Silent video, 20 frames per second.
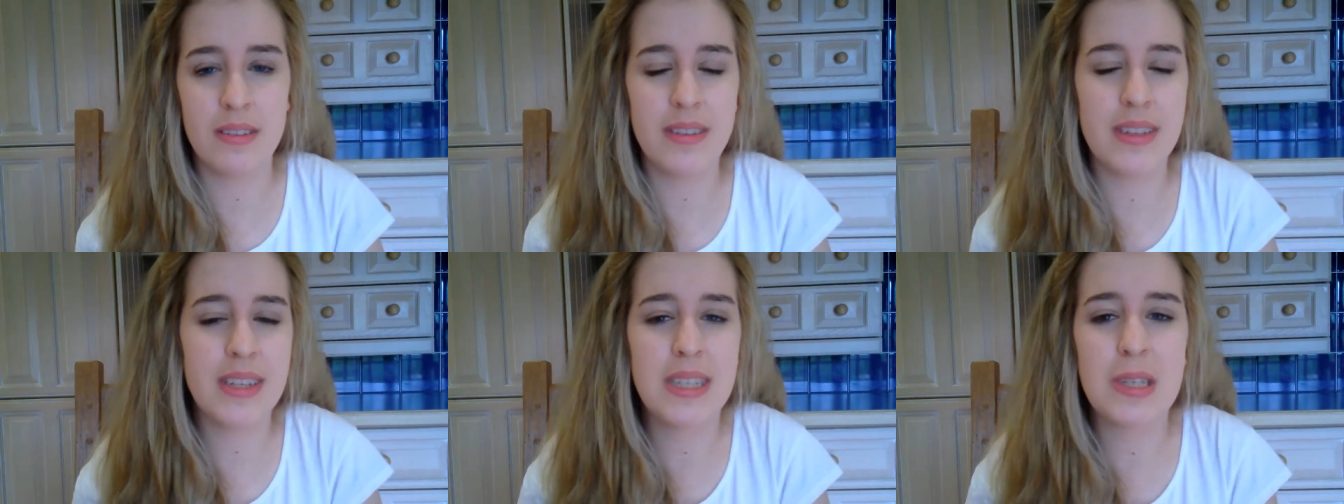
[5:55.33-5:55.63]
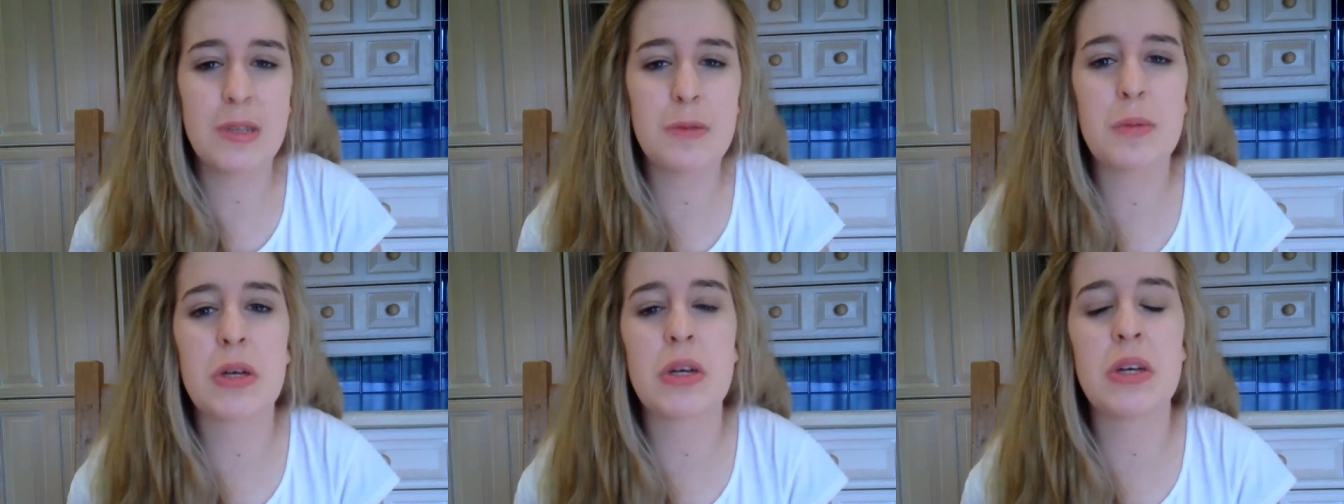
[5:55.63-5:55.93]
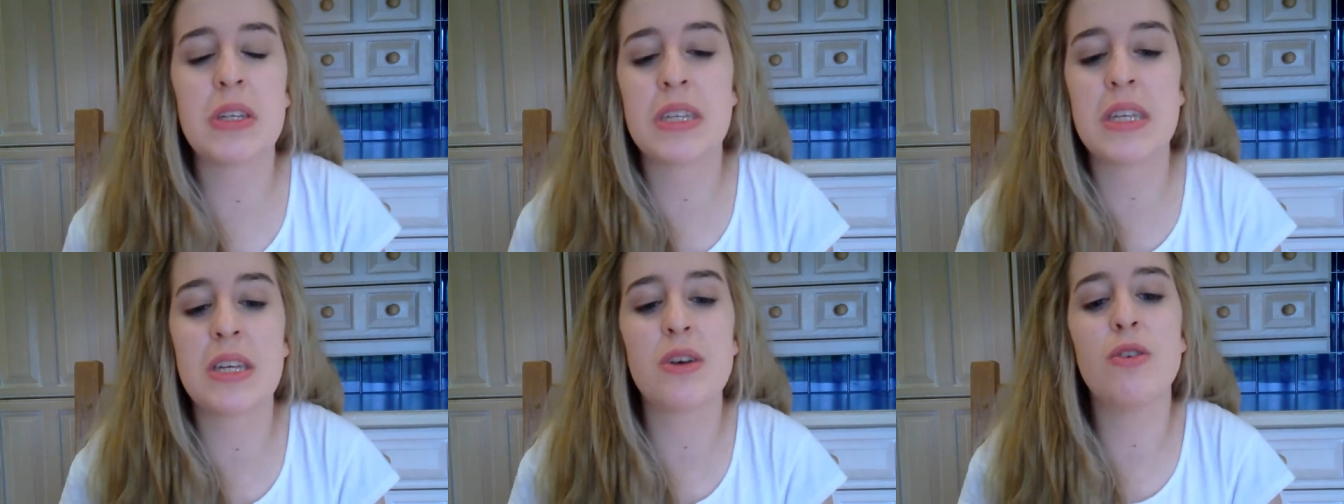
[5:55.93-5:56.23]
This is
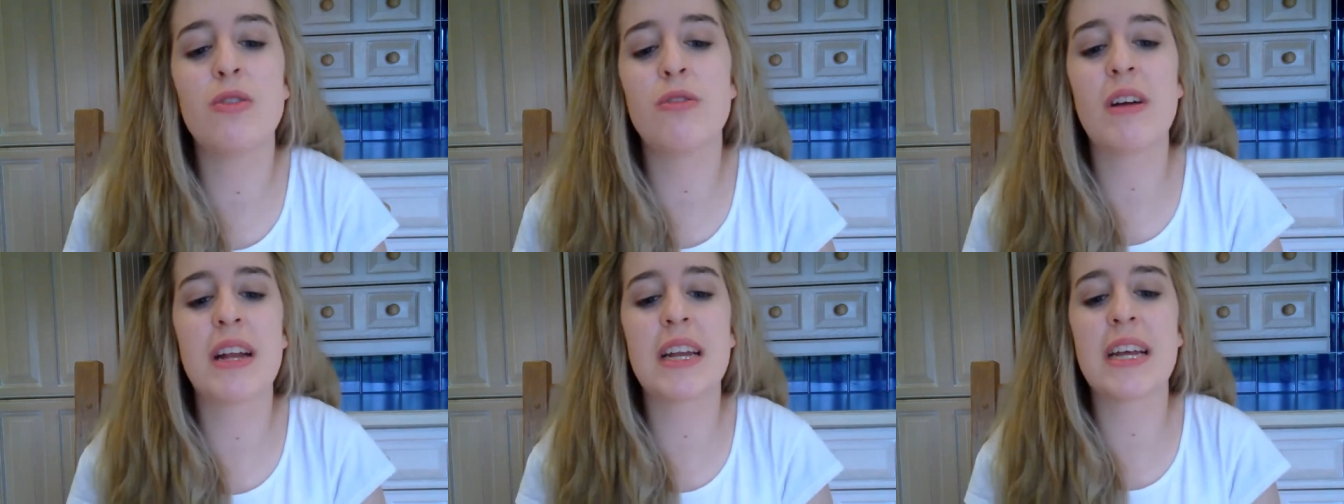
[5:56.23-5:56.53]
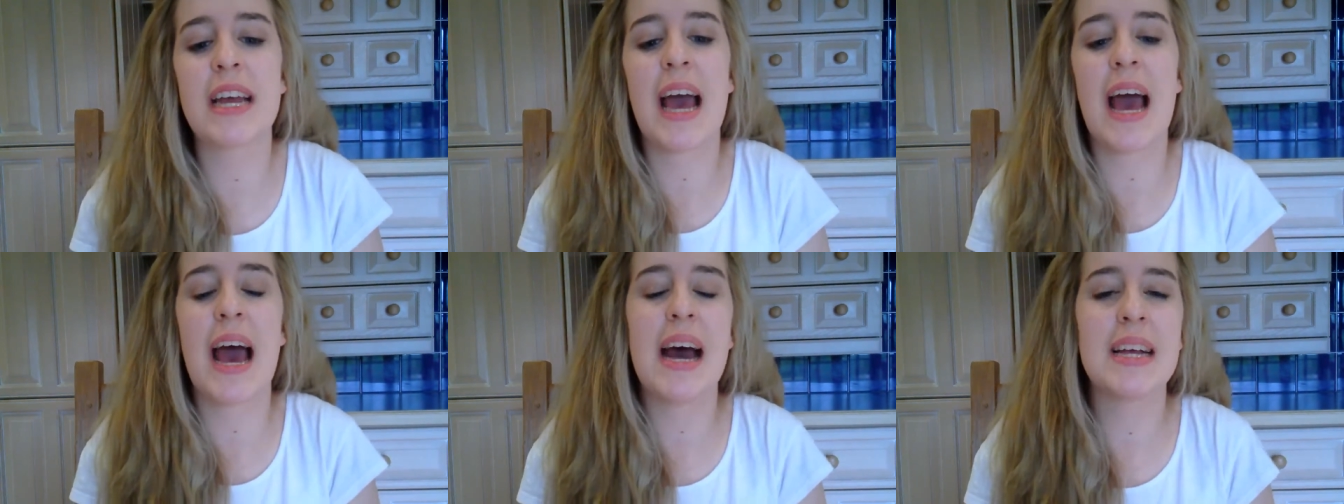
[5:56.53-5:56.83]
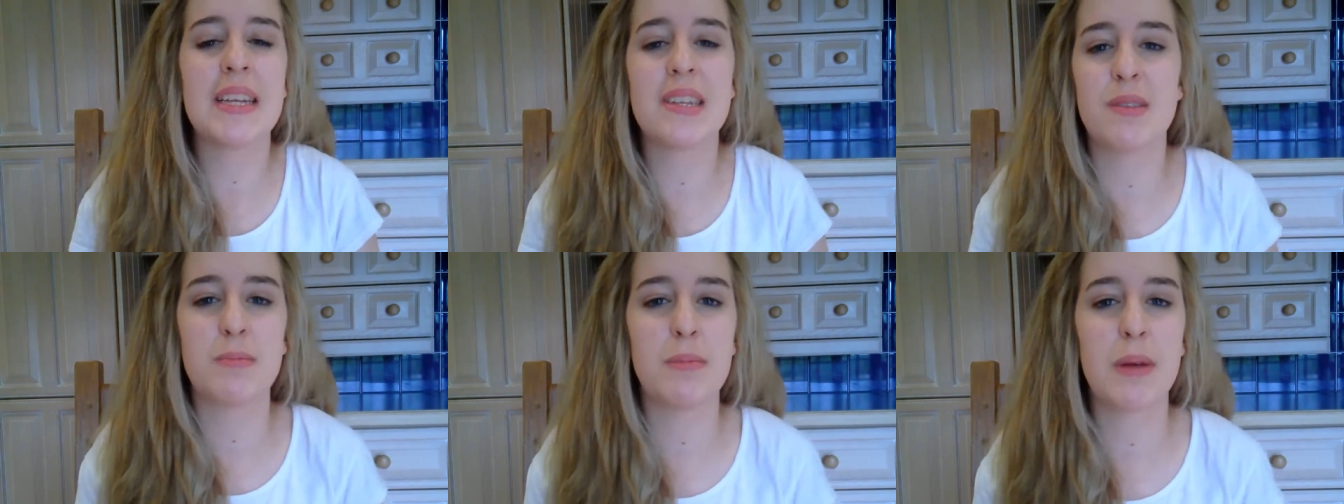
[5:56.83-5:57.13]
because he already
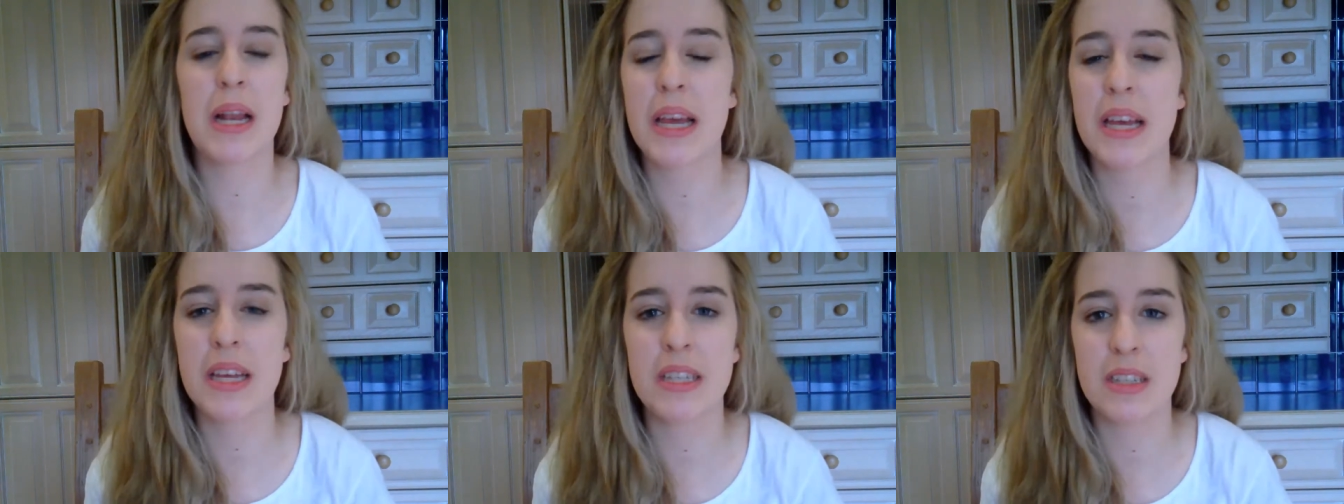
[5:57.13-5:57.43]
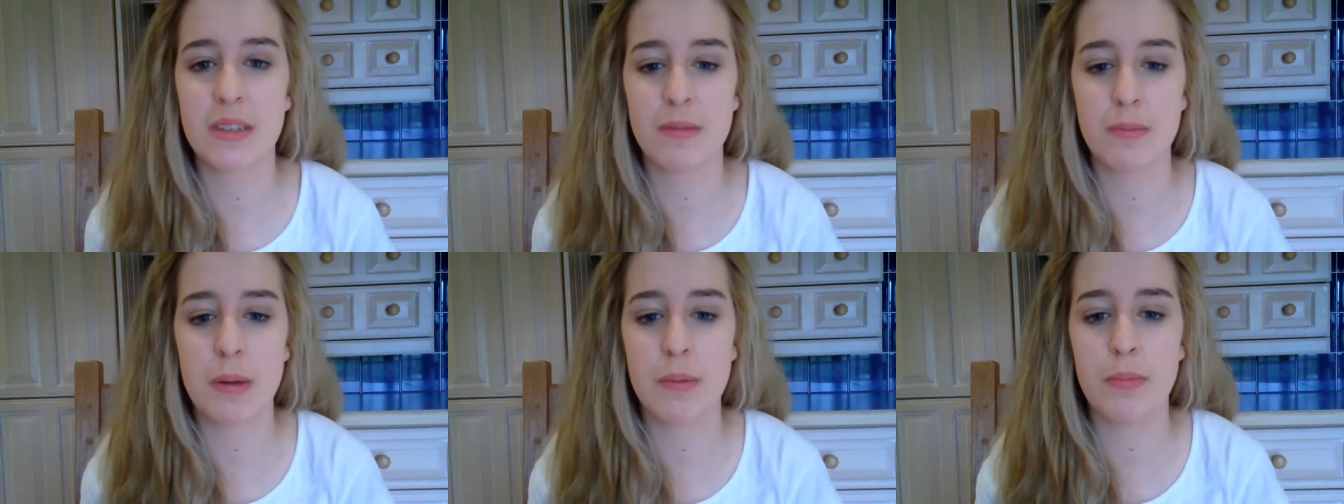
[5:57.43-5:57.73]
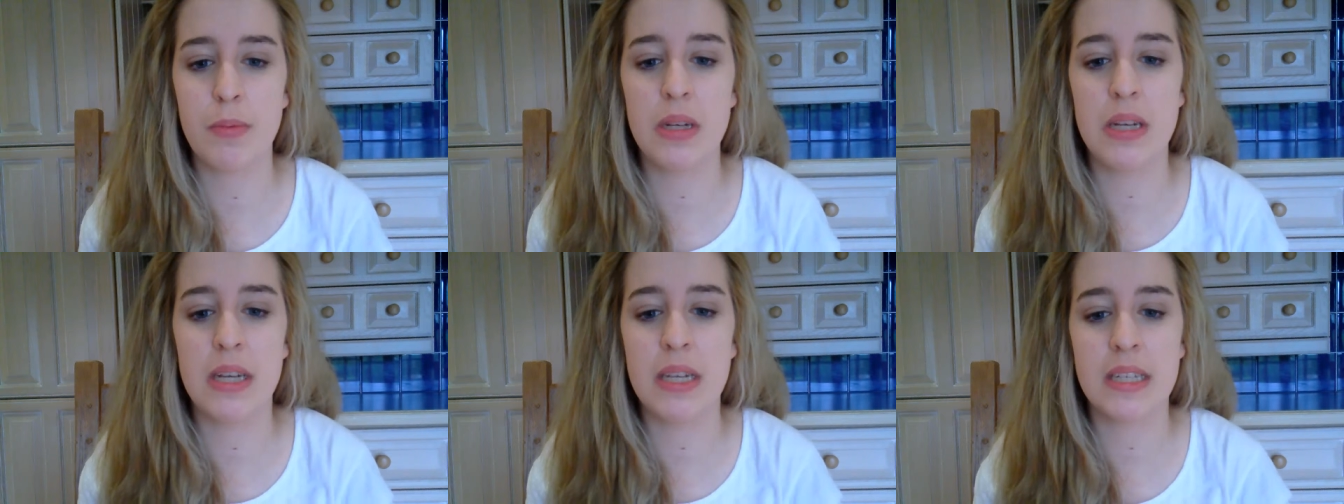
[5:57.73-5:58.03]
has millions of
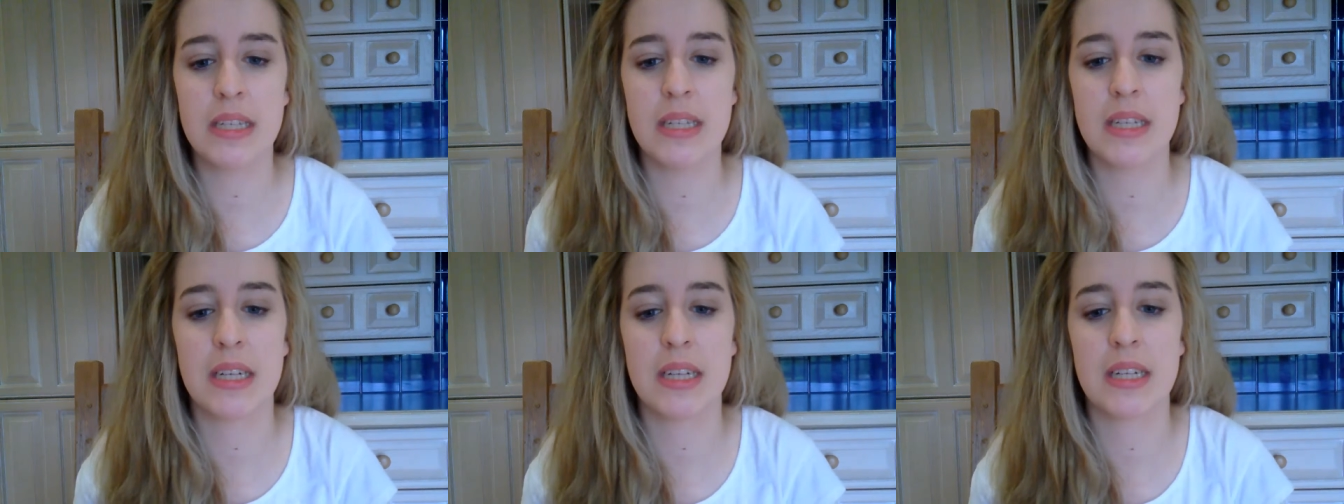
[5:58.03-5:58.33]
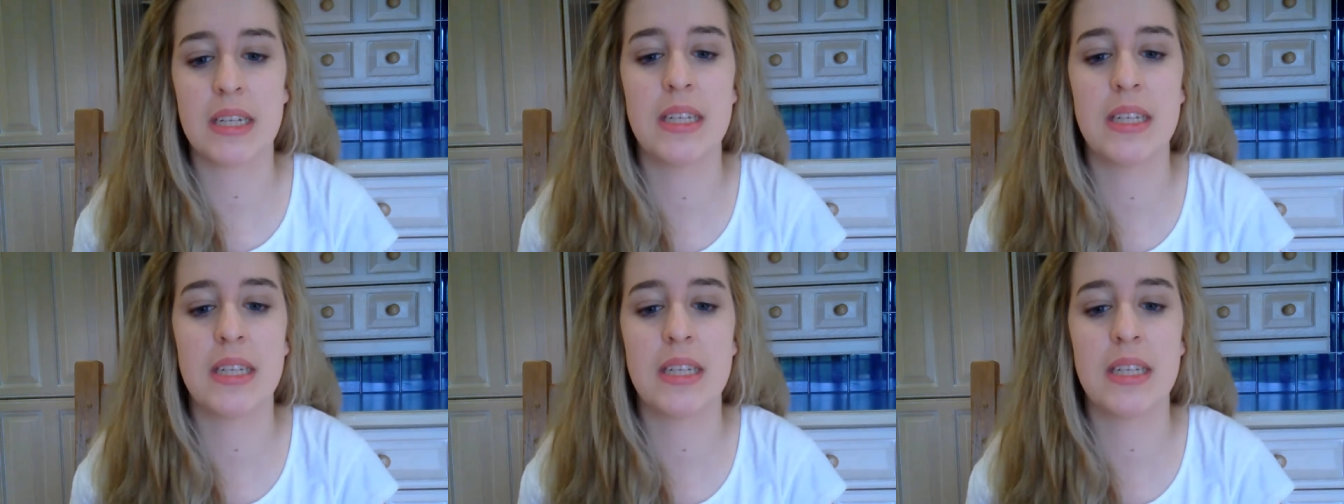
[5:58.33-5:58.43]
people listening